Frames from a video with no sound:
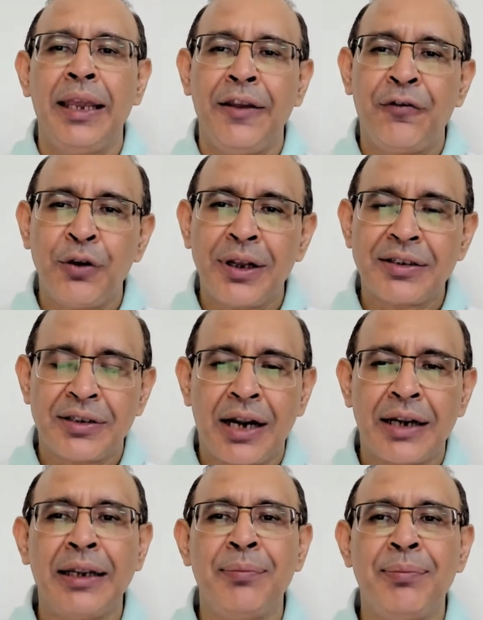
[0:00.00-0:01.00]
If you are
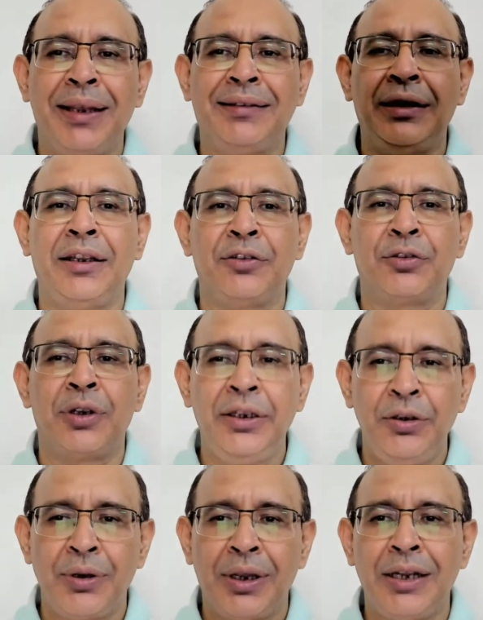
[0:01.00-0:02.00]
starting basal
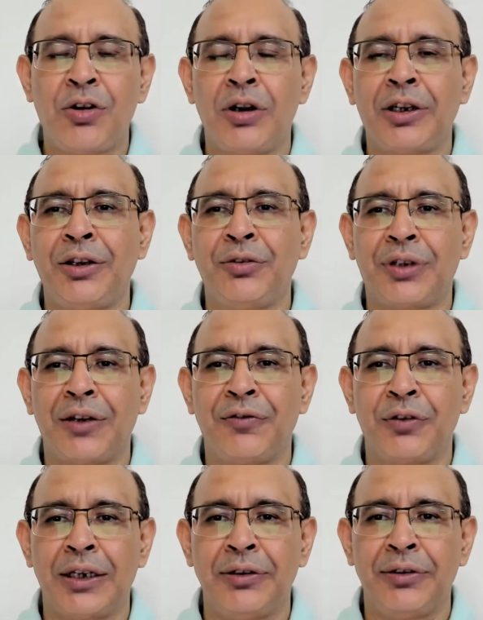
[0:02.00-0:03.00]
insulin, you can continue
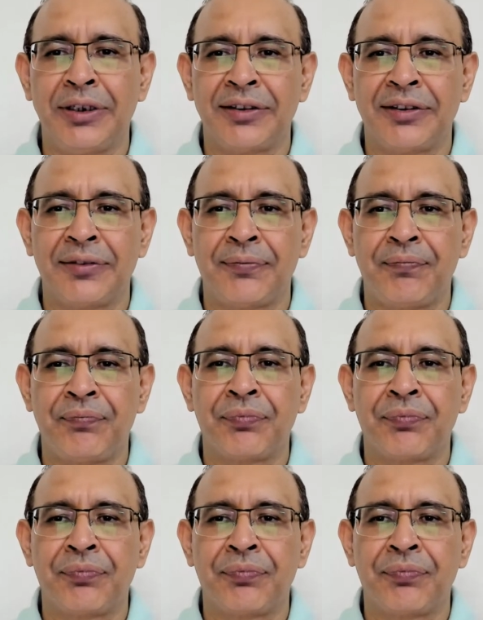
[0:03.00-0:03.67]
sulfonylureas.